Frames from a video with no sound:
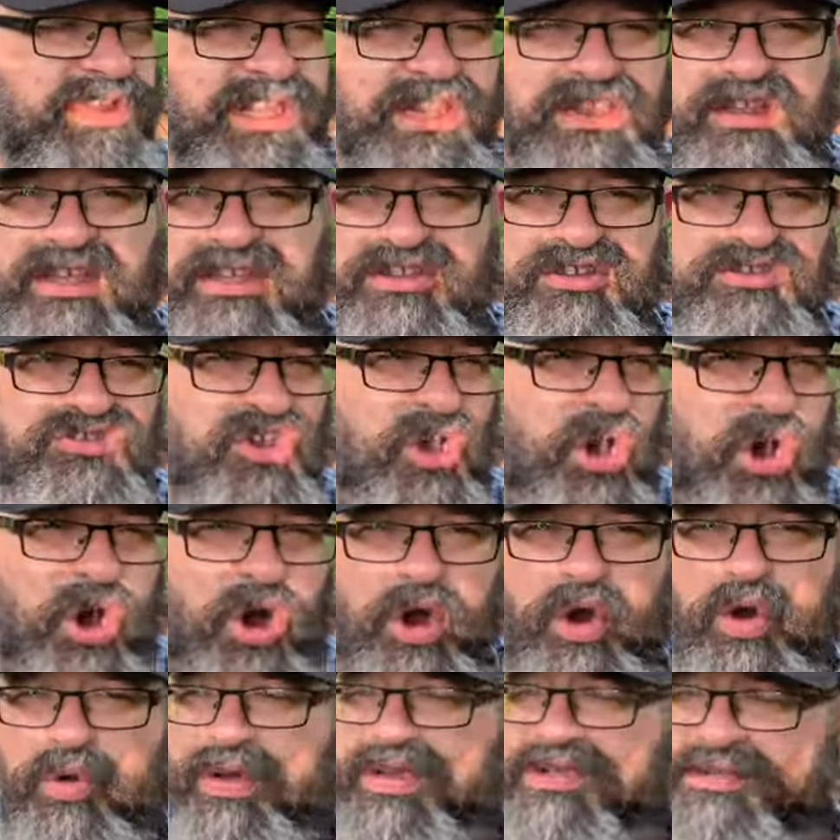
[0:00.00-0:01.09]
And like, there's
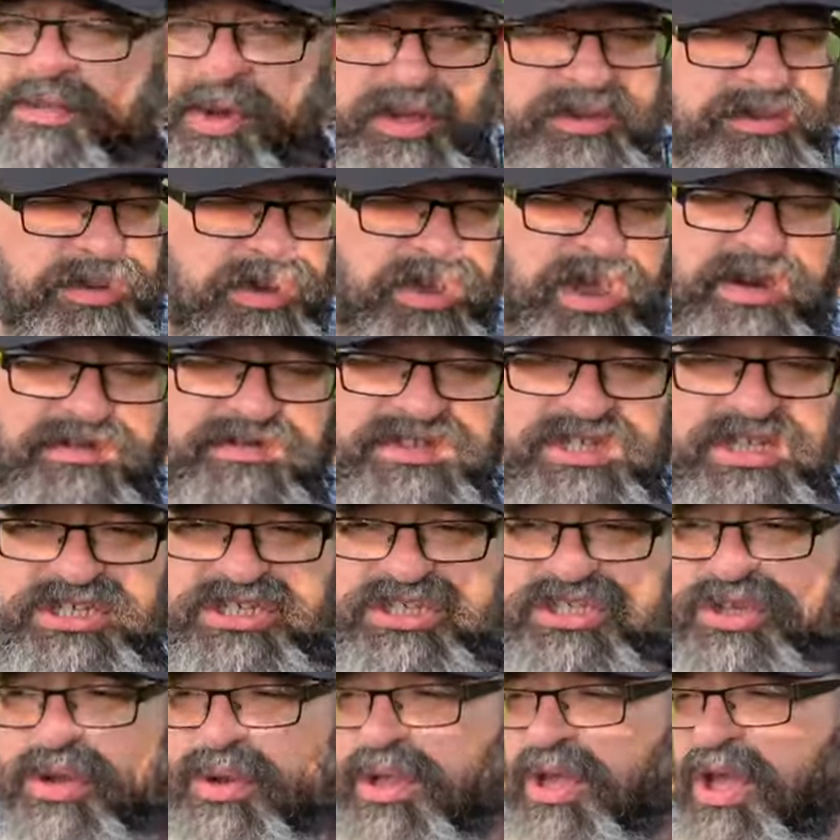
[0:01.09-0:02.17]
always multiple
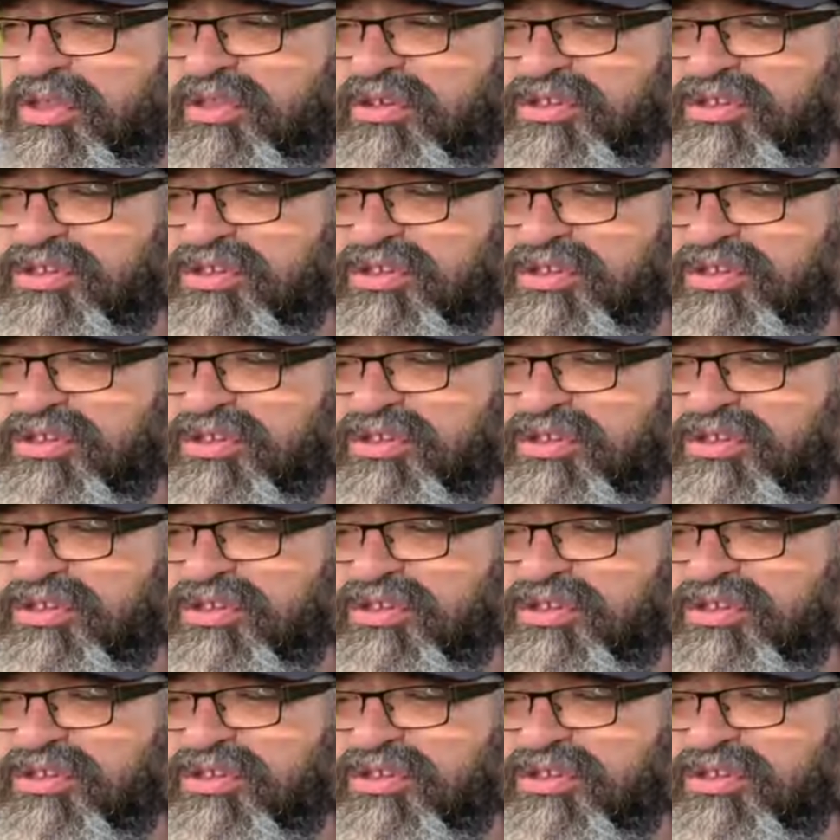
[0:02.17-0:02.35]
conversations going on.